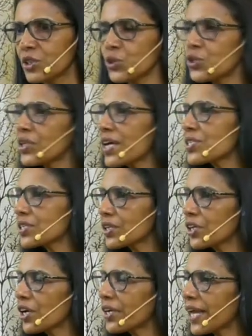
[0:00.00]
You should ask
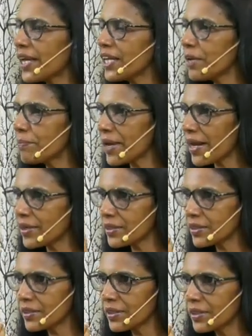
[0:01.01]
your daily bread,
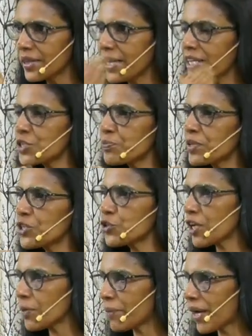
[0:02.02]
daily
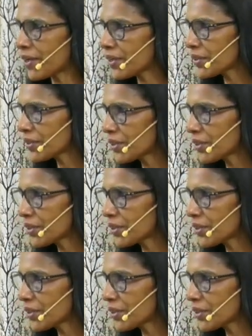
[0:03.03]
spiritual bread.